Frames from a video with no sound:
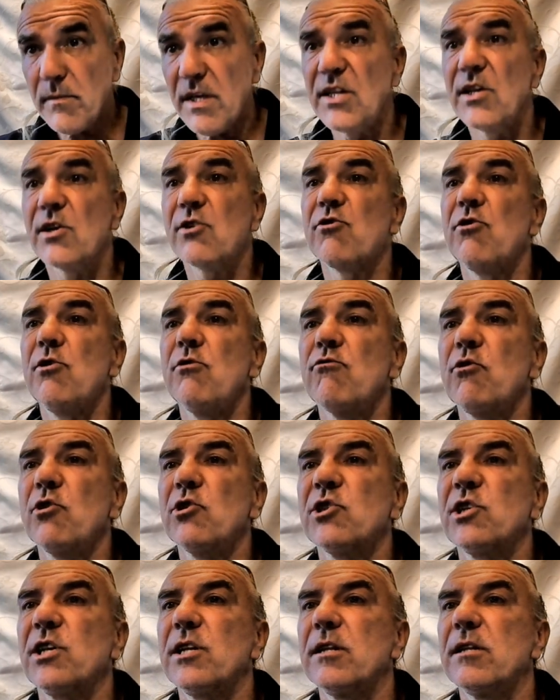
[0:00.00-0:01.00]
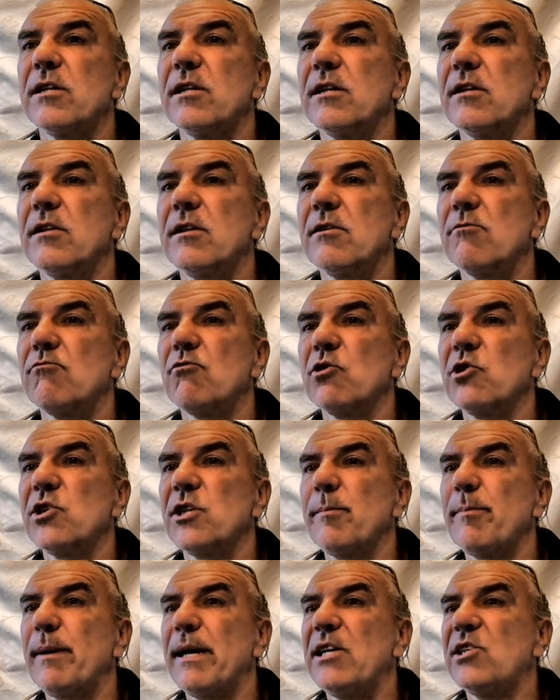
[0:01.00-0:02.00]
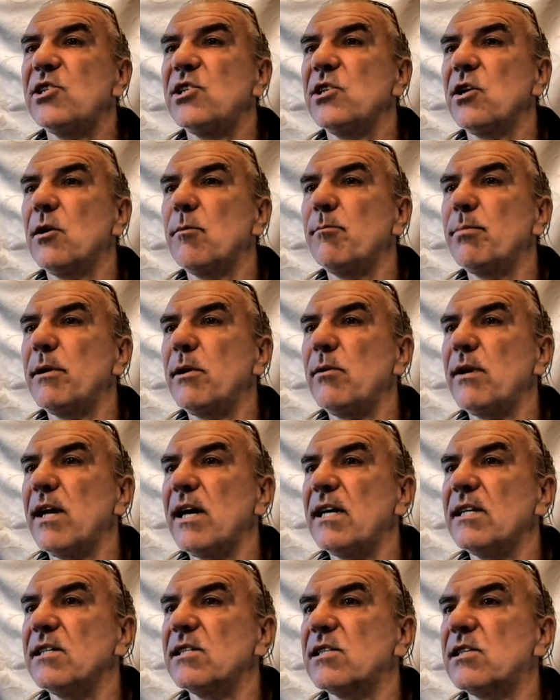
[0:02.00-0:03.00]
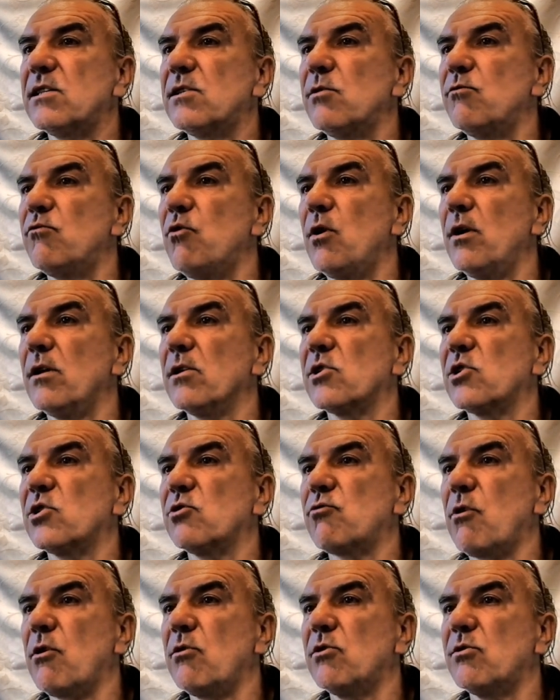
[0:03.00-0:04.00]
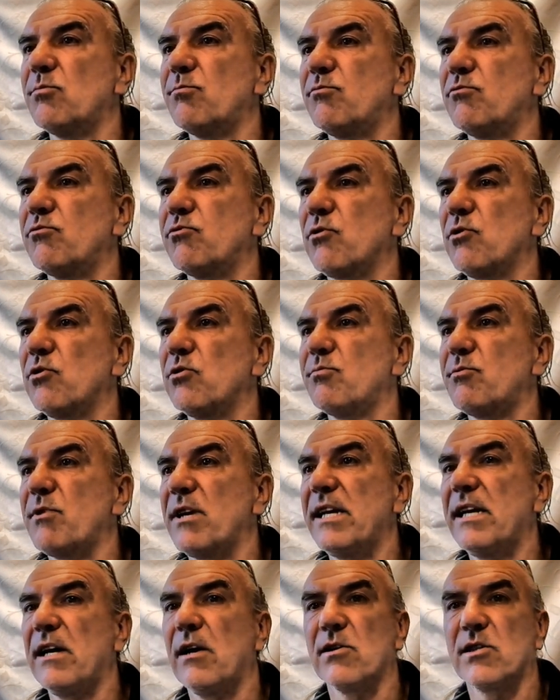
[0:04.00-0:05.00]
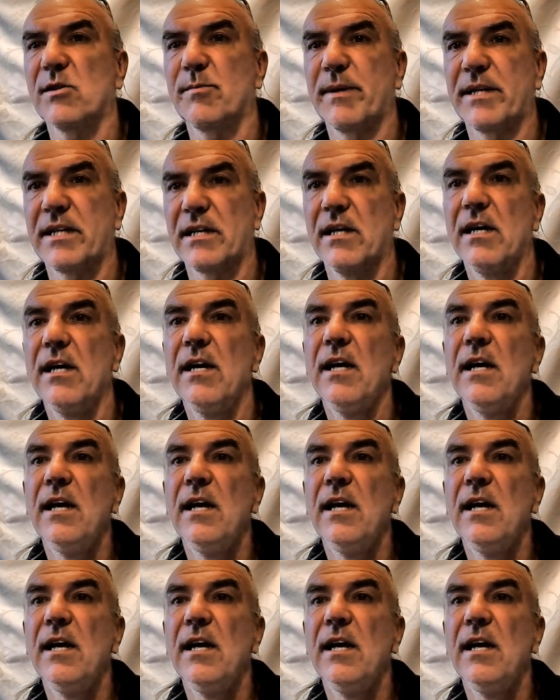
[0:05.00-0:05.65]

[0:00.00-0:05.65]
The crew rushed the patient on blue lights to Royal Shrewsbury Hospital.